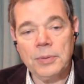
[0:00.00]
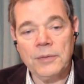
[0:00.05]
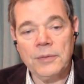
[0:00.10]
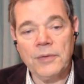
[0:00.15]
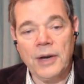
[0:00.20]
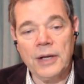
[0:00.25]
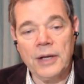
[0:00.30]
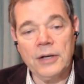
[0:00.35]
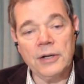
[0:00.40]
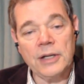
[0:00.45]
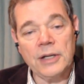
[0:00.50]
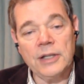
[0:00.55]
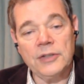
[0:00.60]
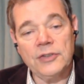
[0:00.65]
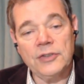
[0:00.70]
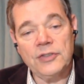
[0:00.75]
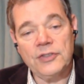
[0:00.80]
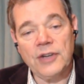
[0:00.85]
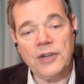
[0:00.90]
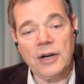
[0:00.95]
provider can
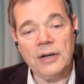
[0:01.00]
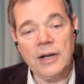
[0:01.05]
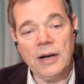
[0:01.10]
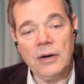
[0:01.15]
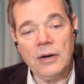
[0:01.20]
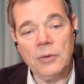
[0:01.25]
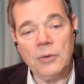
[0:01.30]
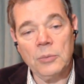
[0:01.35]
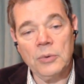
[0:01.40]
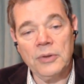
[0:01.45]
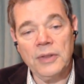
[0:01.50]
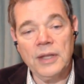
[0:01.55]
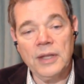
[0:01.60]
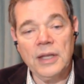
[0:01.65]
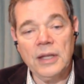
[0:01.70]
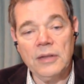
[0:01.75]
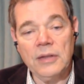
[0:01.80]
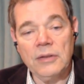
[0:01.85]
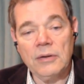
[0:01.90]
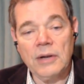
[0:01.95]
start out with
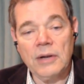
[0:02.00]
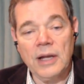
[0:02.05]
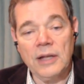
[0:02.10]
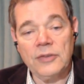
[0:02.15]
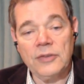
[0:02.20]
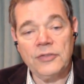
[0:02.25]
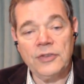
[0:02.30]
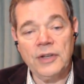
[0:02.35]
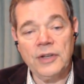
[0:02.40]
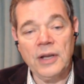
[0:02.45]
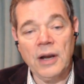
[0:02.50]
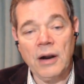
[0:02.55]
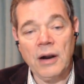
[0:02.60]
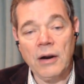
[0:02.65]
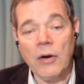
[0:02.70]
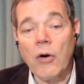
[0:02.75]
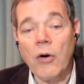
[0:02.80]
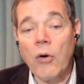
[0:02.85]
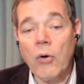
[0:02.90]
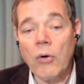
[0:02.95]
either
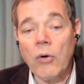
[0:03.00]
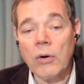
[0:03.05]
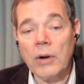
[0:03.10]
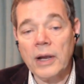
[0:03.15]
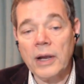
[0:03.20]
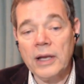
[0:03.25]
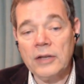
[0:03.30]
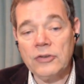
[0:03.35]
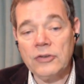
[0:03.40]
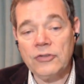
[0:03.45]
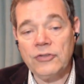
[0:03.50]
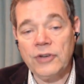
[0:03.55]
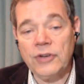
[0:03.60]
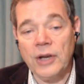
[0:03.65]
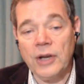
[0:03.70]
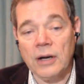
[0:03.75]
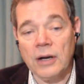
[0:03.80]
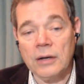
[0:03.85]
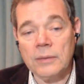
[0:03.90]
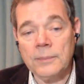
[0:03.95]
SDR or
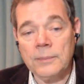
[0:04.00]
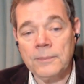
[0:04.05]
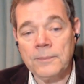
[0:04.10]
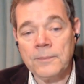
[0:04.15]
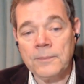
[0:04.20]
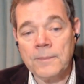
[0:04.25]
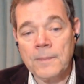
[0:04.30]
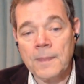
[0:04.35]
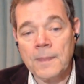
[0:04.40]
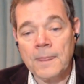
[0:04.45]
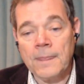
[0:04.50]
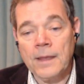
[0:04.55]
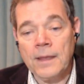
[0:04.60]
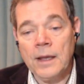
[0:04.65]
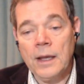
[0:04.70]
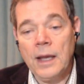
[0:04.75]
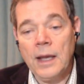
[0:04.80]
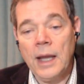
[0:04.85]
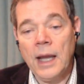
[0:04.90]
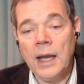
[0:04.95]
HDR.
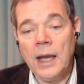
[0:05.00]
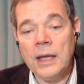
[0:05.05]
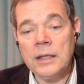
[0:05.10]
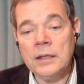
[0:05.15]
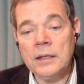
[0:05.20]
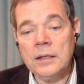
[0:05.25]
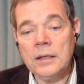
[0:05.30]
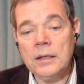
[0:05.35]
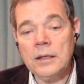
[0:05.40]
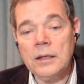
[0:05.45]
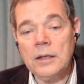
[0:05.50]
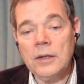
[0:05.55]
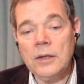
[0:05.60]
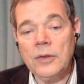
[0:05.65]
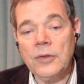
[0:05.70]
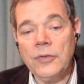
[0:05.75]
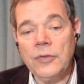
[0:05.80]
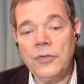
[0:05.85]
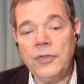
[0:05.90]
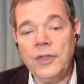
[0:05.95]
And
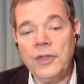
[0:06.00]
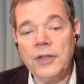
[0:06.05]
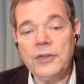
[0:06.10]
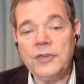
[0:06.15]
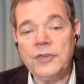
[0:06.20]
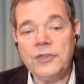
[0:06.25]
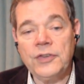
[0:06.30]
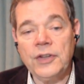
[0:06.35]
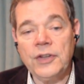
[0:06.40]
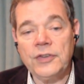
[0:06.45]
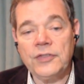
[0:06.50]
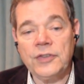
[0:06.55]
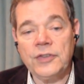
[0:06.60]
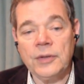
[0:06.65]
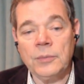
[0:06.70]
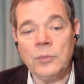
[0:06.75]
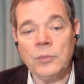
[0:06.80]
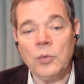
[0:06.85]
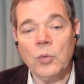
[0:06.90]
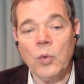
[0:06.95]
this
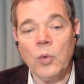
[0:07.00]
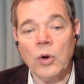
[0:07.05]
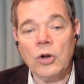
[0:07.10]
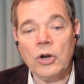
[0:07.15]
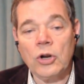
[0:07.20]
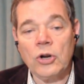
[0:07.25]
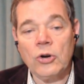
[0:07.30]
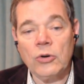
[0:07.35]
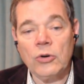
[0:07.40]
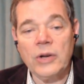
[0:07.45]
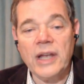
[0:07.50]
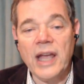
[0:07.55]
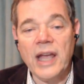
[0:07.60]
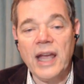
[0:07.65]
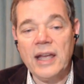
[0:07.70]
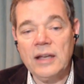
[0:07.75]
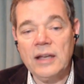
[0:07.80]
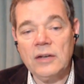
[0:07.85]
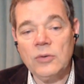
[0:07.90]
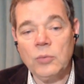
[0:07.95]
system will
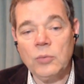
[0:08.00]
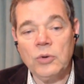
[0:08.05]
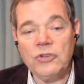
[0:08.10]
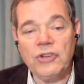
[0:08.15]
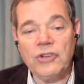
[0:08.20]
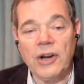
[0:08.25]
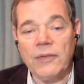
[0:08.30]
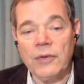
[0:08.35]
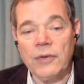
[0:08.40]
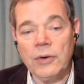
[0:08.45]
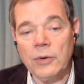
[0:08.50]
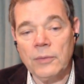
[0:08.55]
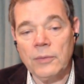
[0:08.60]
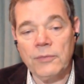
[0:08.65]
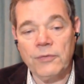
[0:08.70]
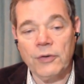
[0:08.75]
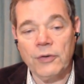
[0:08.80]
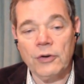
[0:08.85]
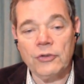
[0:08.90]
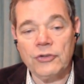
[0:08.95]
create
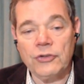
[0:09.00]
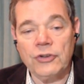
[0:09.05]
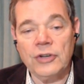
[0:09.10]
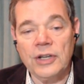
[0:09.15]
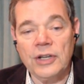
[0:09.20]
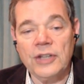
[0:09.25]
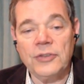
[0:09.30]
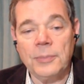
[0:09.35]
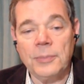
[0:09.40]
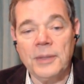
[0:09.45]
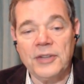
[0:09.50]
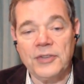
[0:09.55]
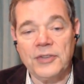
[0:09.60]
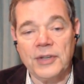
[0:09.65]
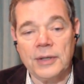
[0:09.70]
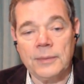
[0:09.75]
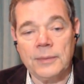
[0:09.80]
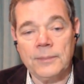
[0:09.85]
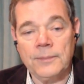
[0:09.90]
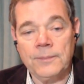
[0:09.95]
whichever version is
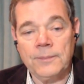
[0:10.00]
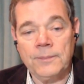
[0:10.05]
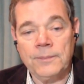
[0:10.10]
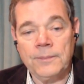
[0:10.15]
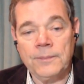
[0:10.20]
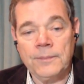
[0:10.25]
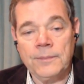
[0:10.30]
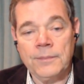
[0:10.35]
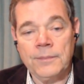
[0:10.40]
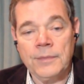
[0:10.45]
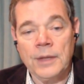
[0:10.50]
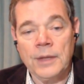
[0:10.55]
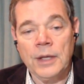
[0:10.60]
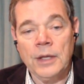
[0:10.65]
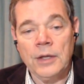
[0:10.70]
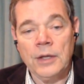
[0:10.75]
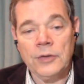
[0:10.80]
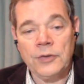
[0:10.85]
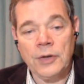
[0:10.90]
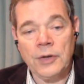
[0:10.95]
missing.
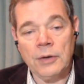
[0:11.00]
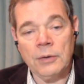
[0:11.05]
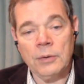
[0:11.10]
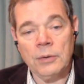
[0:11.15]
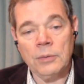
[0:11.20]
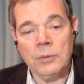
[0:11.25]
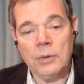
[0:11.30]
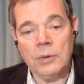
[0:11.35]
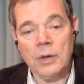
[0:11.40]
So